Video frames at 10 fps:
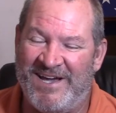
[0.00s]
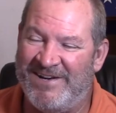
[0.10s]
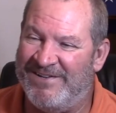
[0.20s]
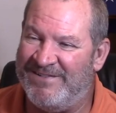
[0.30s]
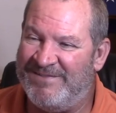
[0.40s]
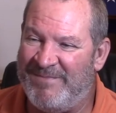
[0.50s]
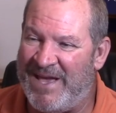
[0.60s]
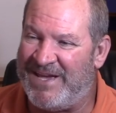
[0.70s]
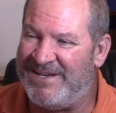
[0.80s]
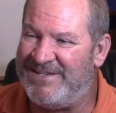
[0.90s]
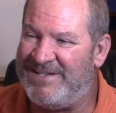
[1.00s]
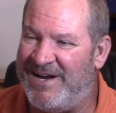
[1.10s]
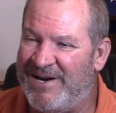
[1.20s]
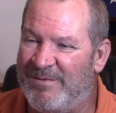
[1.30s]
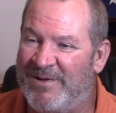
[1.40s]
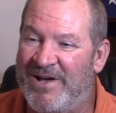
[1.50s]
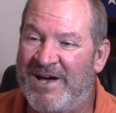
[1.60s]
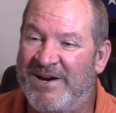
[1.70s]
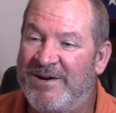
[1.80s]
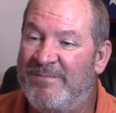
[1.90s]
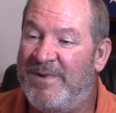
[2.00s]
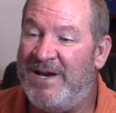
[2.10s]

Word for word: I don't make it terrible on her.